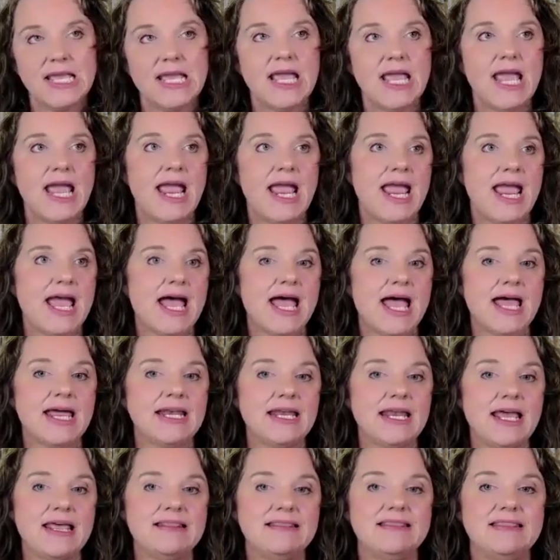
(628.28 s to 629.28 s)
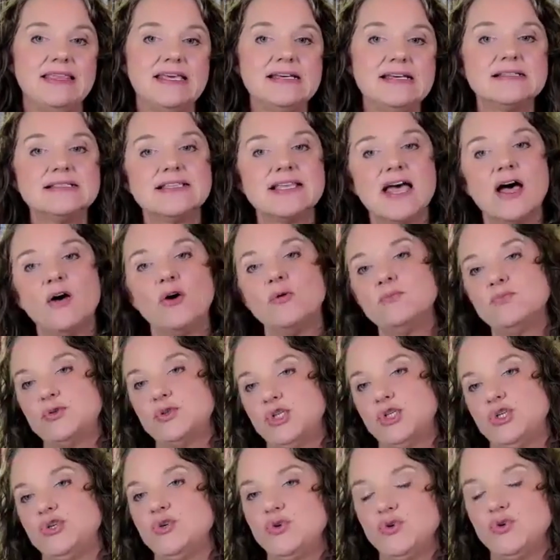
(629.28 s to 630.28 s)
And this
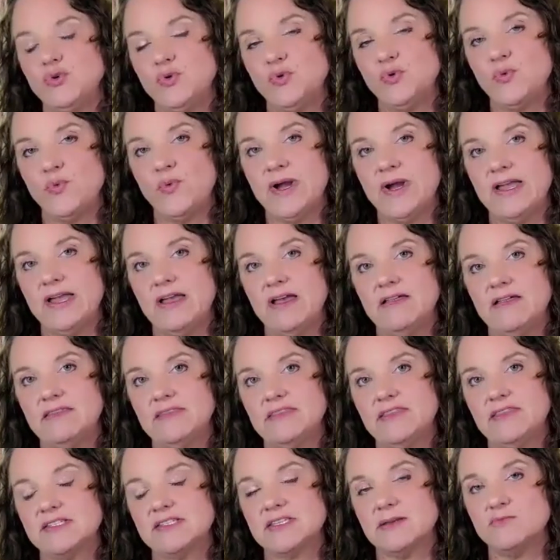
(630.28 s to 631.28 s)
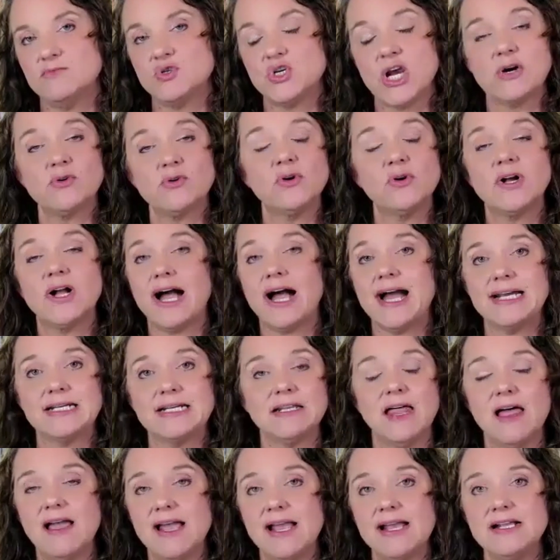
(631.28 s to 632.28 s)
helps you with some general
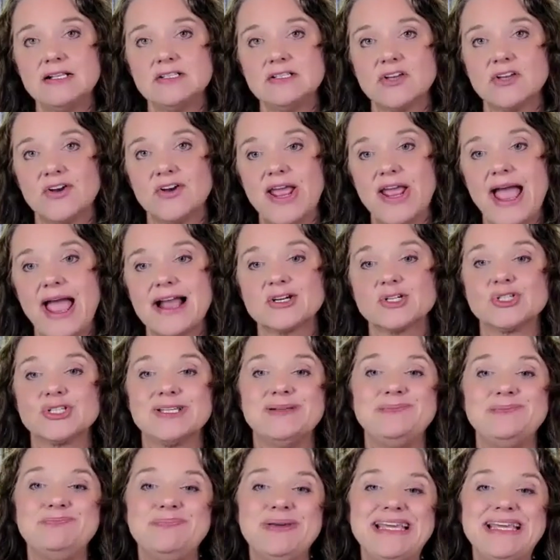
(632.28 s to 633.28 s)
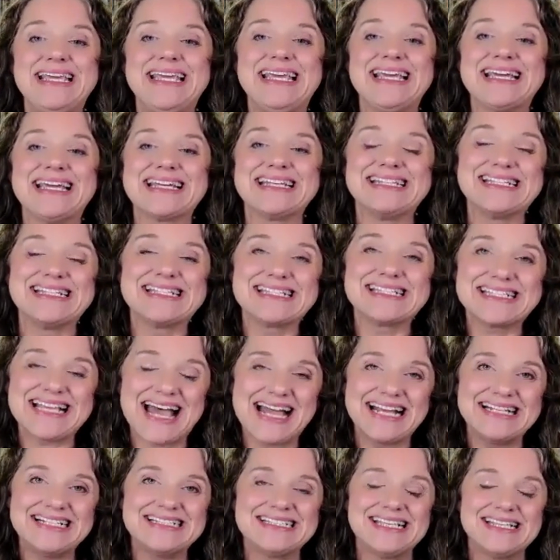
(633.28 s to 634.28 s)
guidelines on actually being
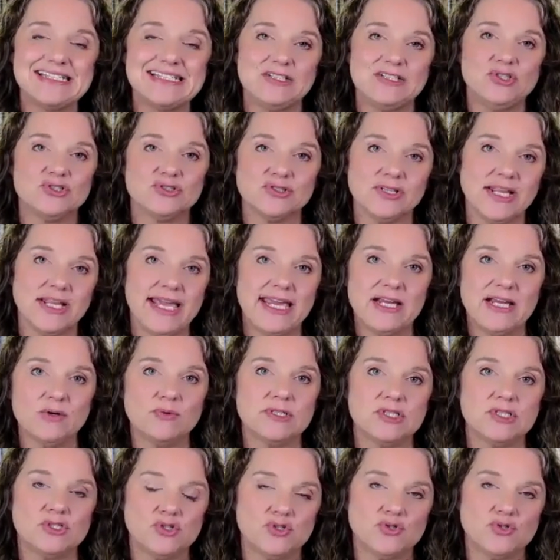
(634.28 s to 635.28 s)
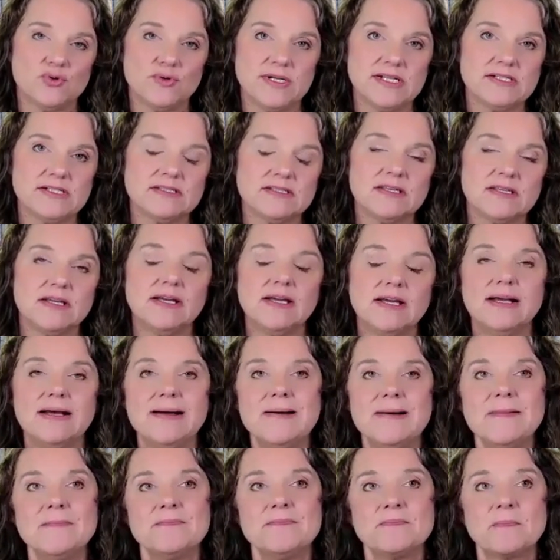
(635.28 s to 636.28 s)
concise in your language choice.
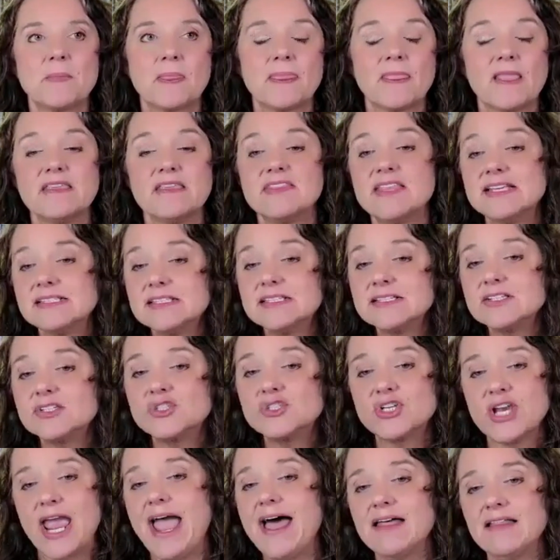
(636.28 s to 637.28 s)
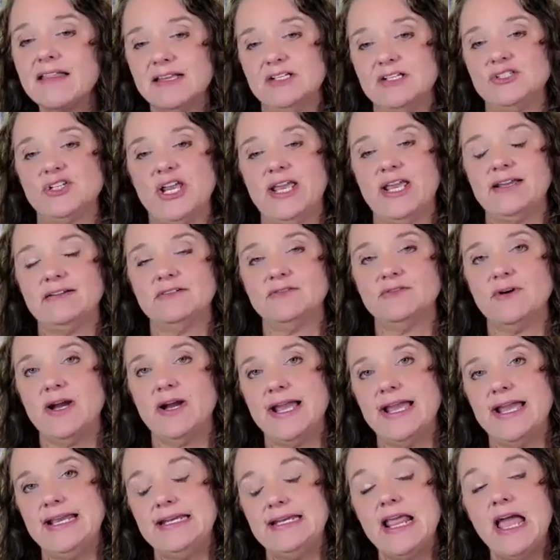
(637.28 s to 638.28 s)
This is challenging,
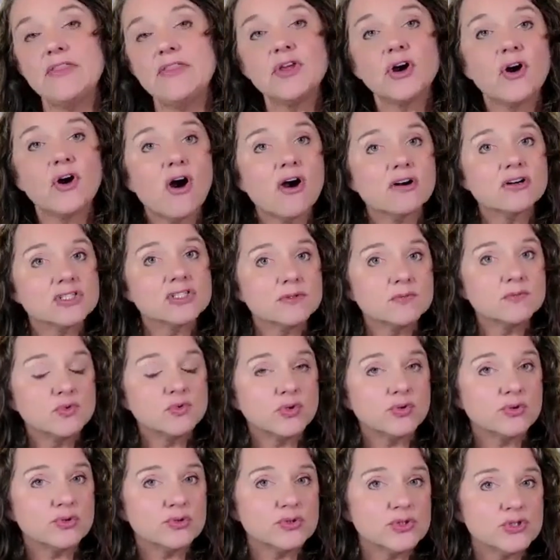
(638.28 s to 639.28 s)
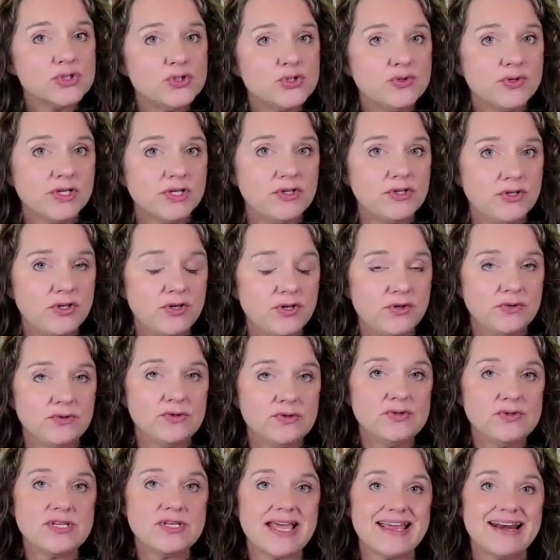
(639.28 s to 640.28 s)
right? Now, there are some tools you can
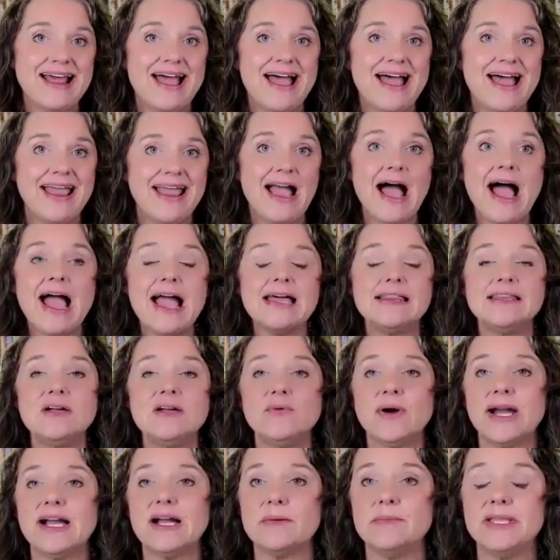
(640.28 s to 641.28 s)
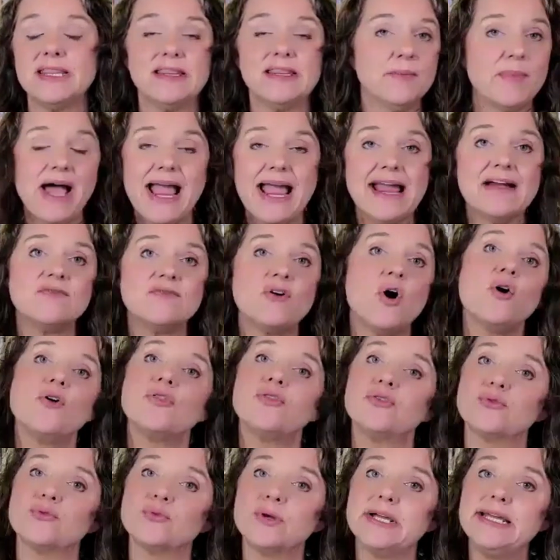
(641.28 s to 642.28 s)
use, and I highly recommend them. I have all
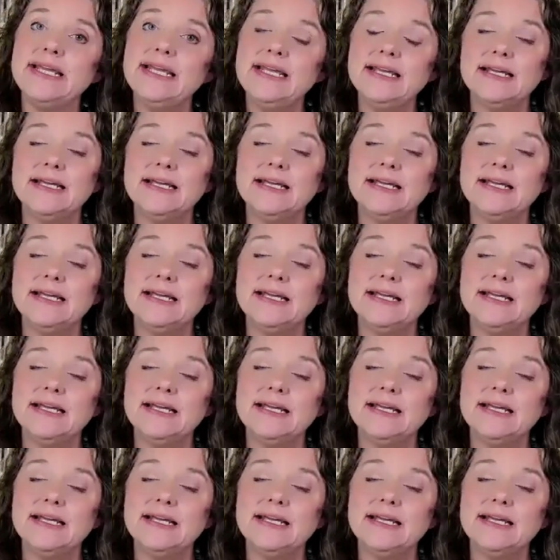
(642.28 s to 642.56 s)
three.